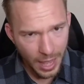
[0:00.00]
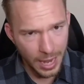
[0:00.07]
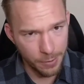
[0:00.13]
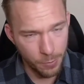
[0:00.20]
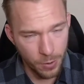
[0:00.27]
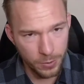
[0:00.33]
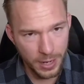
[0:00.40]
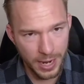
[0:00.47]
I
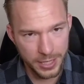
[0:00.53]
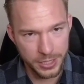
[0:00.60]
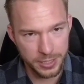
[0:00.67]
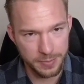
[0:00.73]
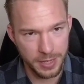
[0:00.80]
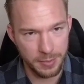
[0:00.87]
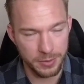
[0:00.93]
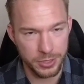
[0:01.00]
won't
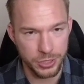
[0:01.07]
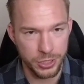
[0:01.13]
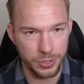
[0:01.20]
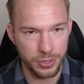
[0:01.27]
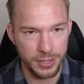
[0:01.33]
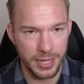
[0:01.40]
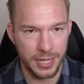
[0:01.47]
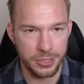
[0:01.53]
actually be able to show
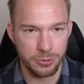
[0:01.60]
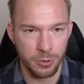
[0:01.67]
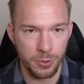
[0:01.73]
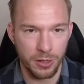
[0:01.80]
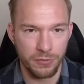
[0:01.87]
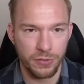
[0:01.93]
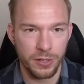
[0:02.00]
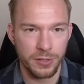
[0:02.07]
you the actual
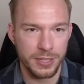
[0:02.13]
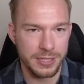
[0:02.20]
workflow